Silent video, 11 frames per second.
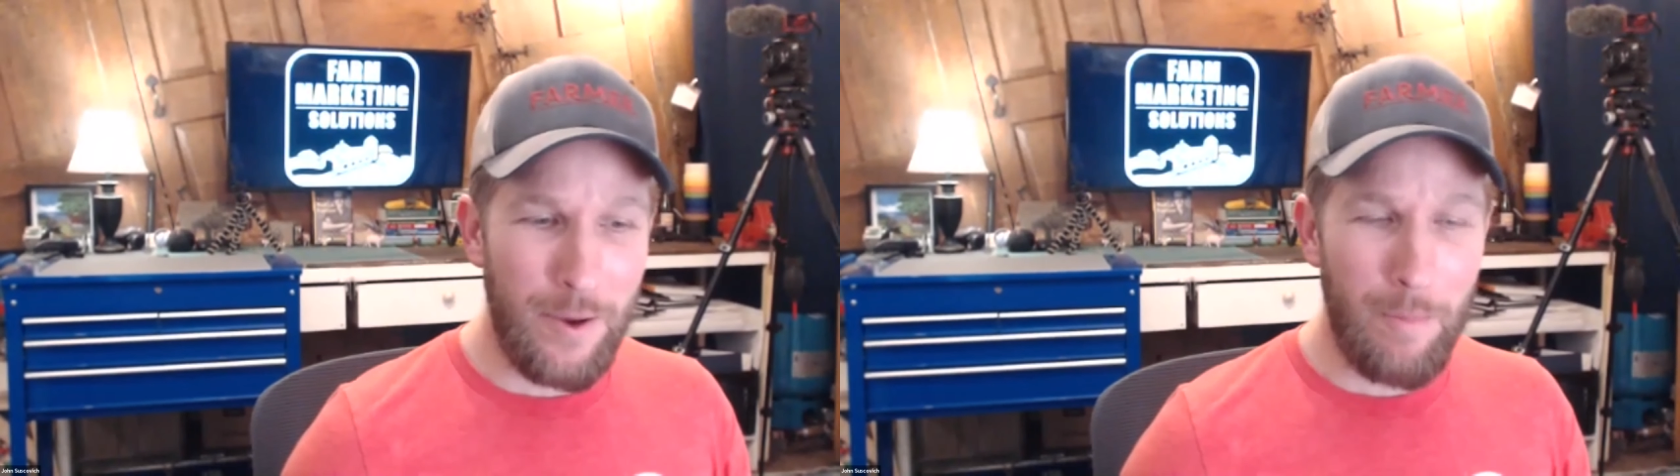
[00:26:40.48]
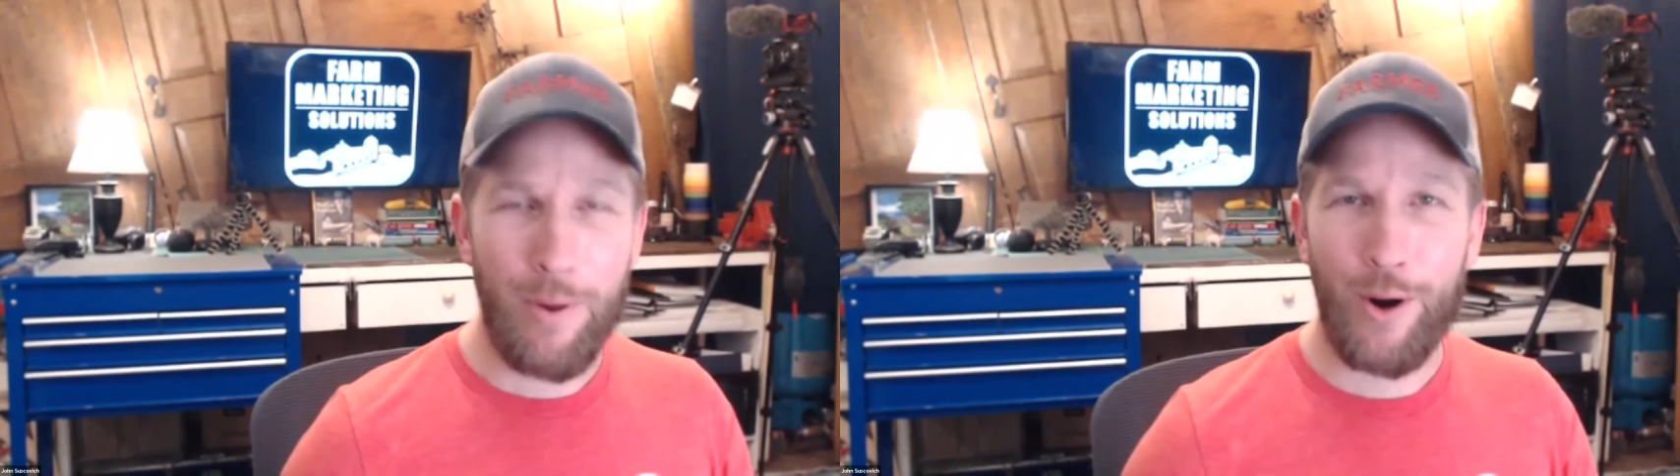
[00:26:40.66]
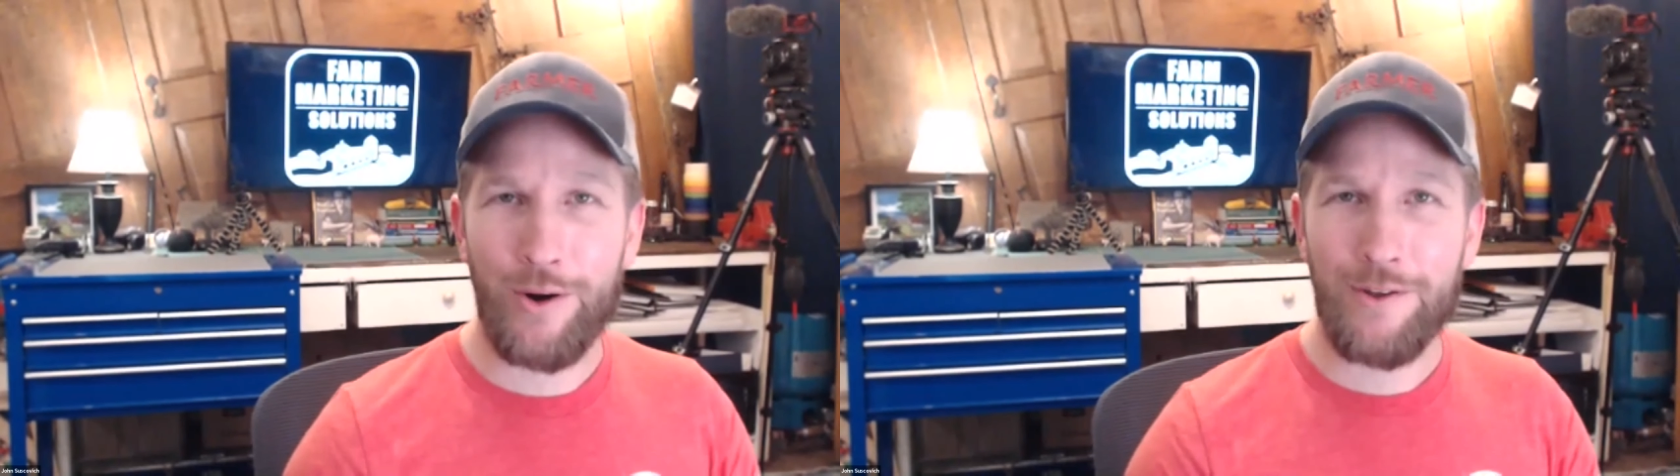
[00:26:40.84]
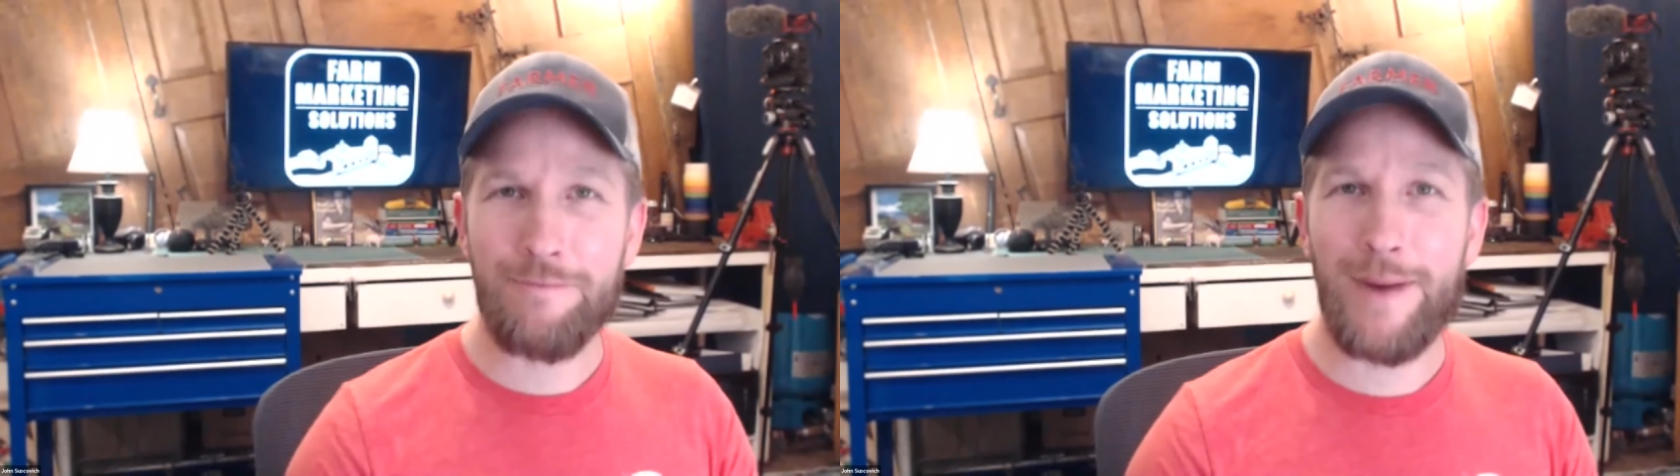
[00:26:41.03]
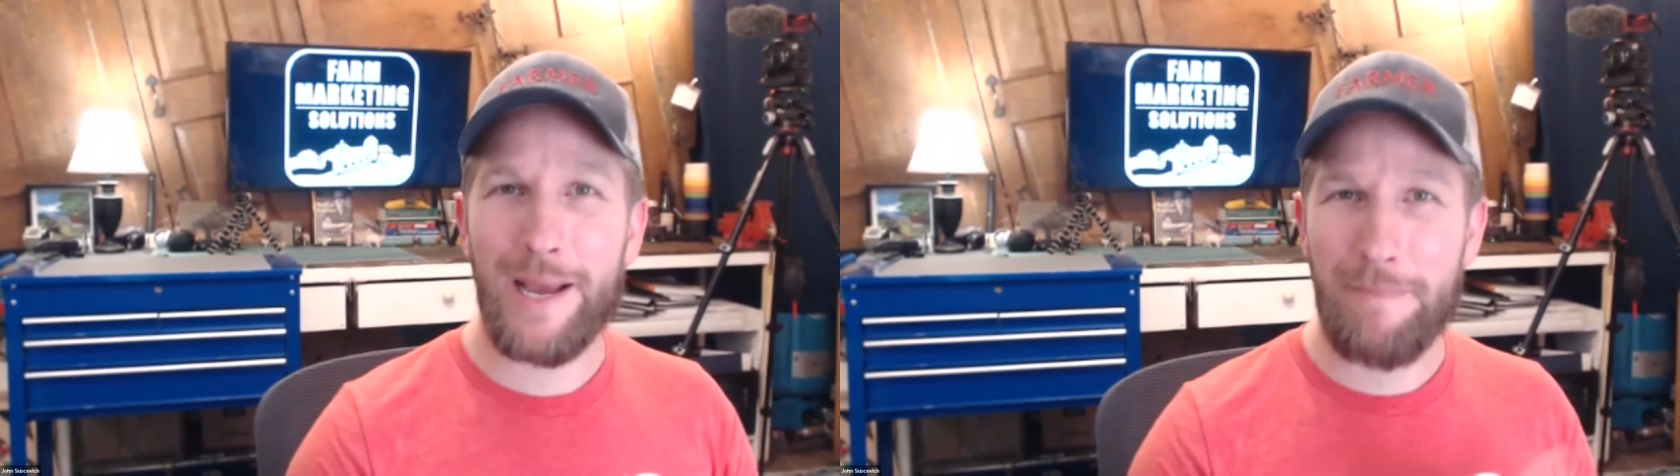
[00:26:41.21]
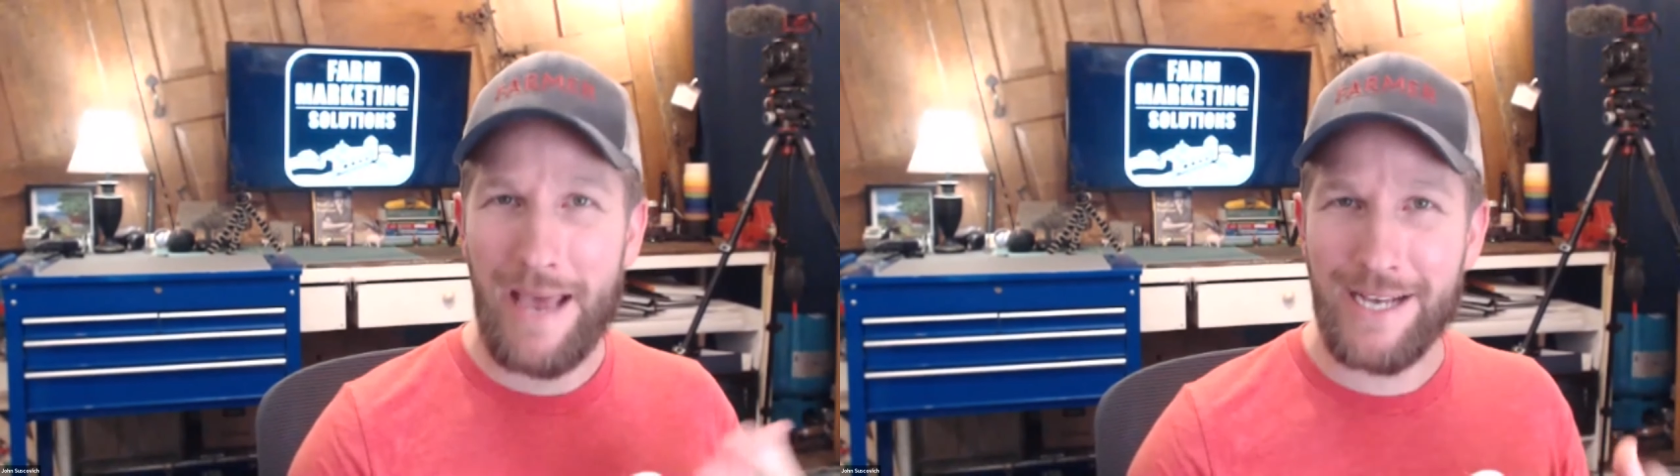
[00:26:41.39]
Part of
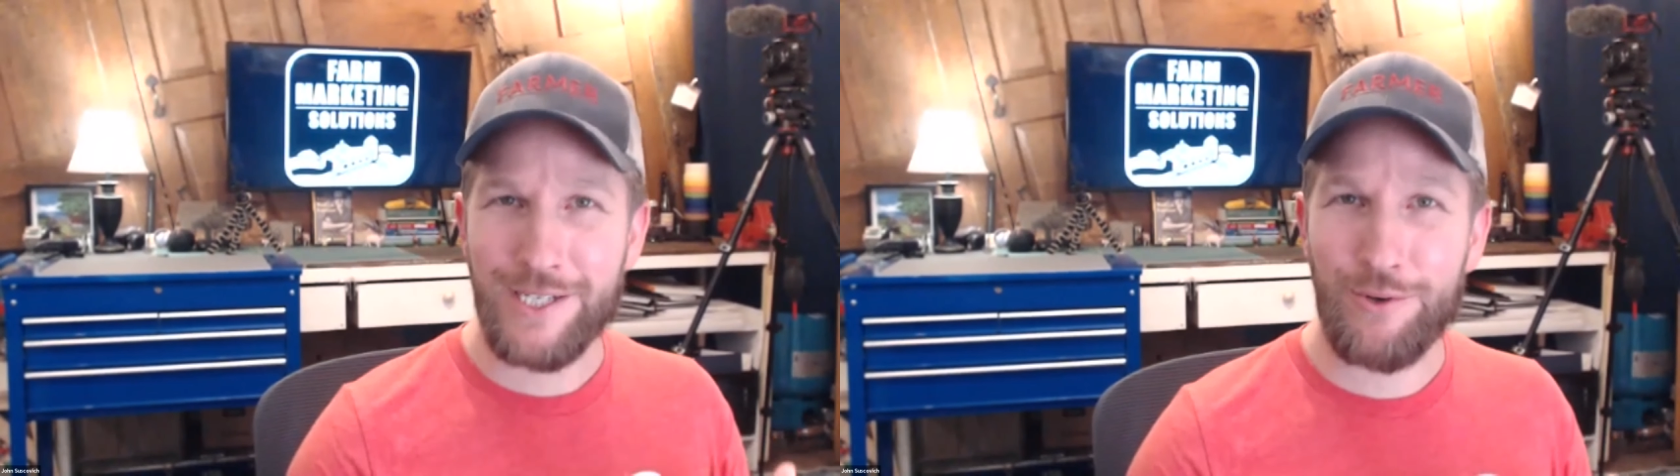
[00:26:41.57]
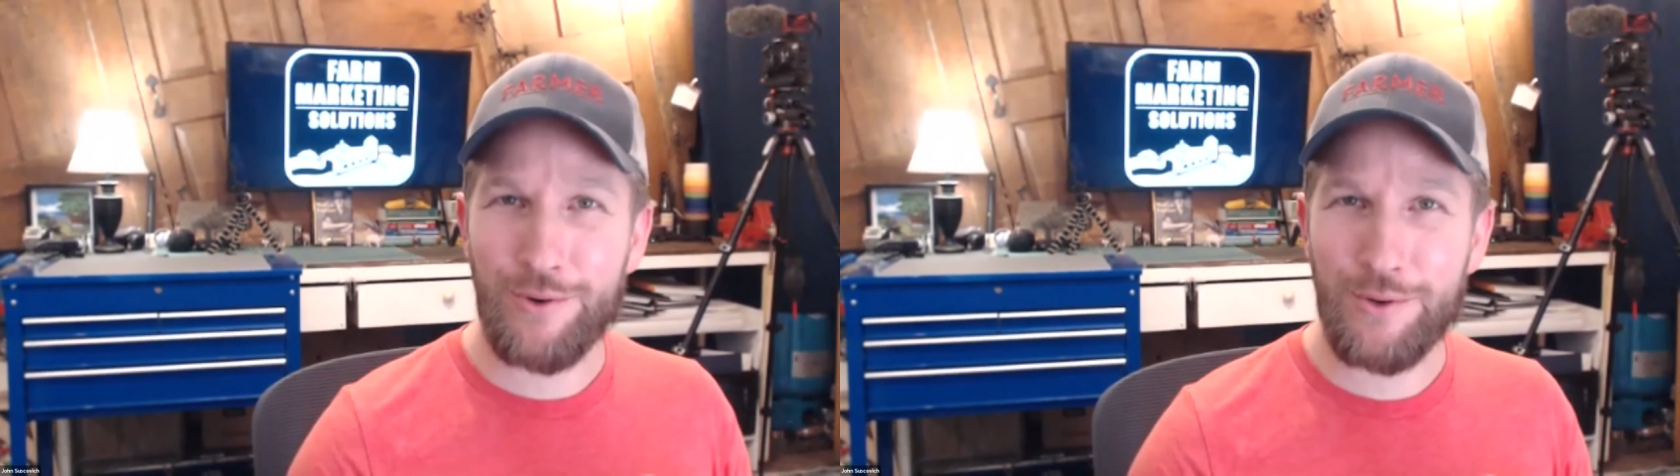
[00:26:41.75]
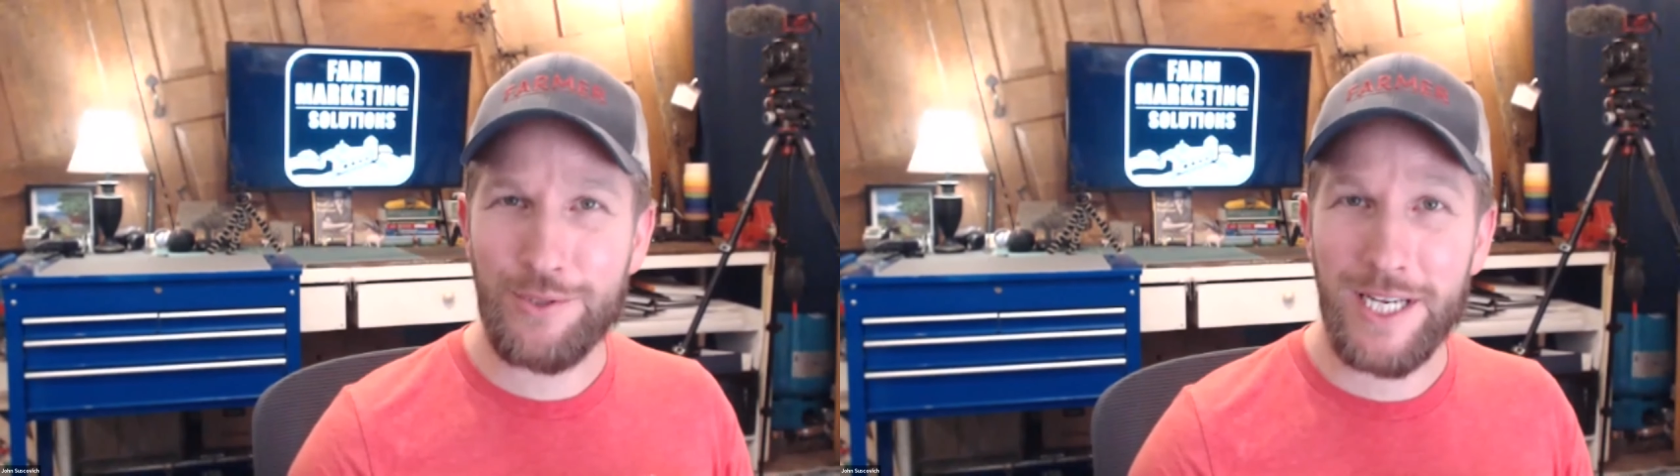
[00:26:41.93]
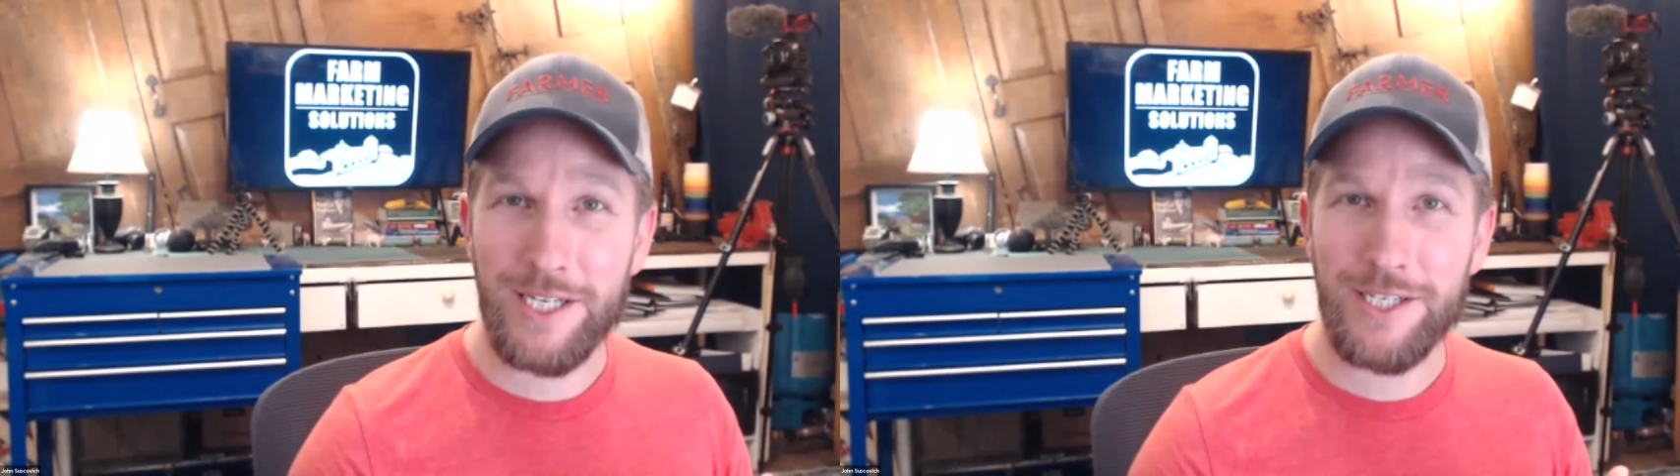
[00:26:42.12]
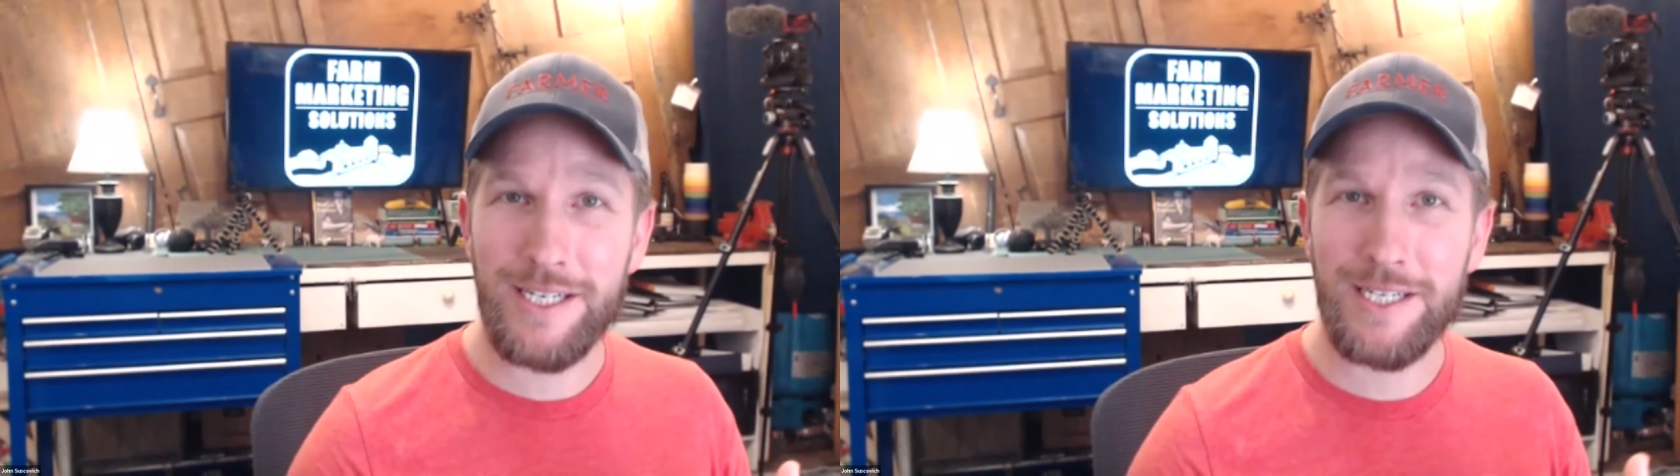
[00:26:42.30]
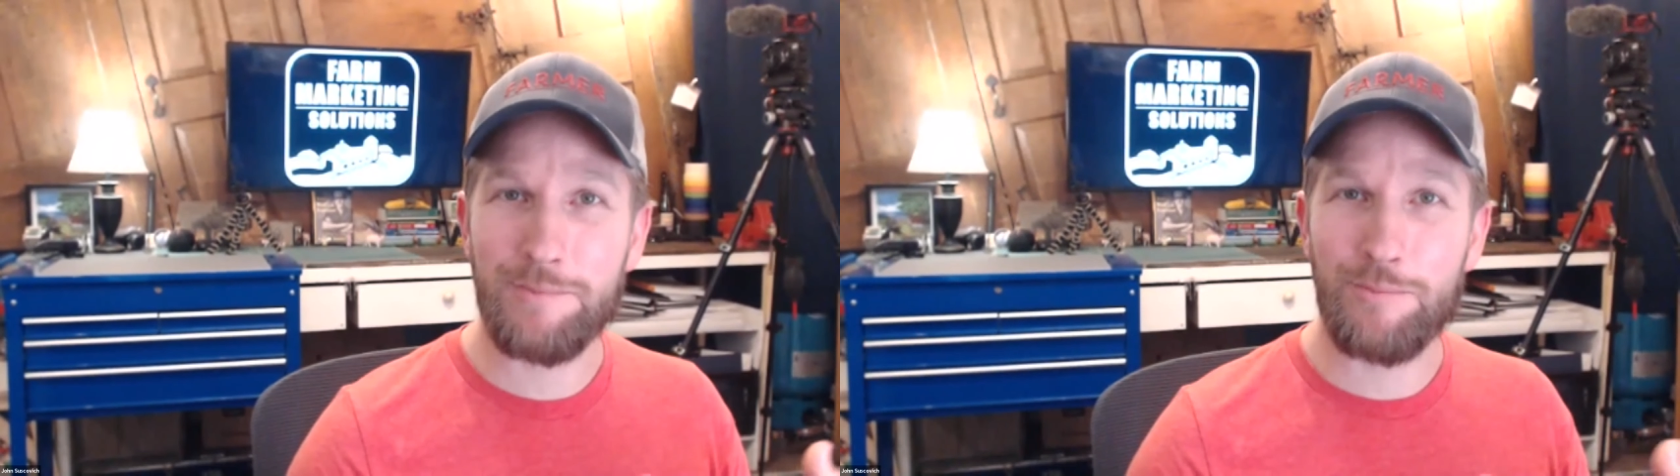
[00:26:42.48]
my pasture
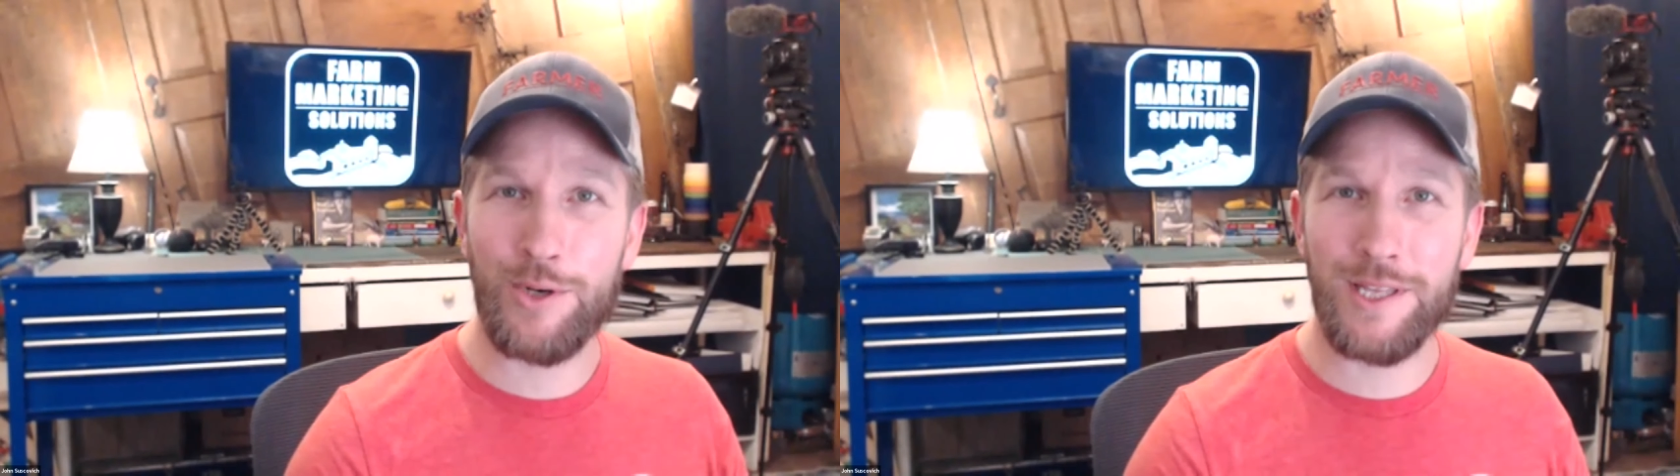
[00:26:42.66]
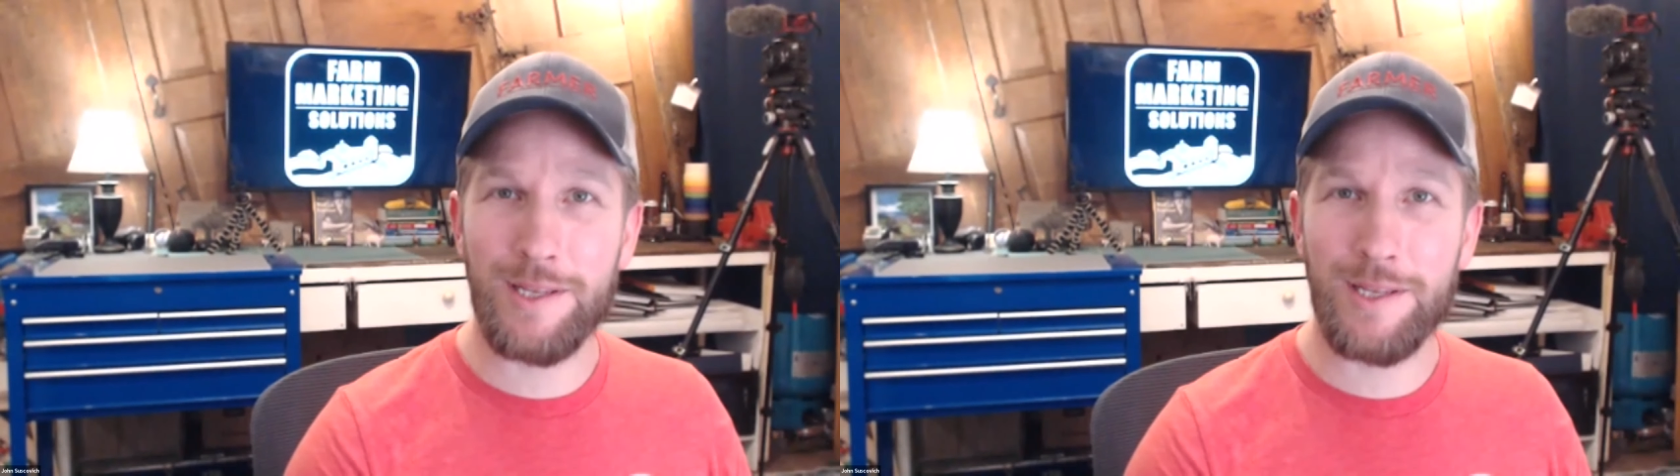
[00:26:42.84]
rotation is putting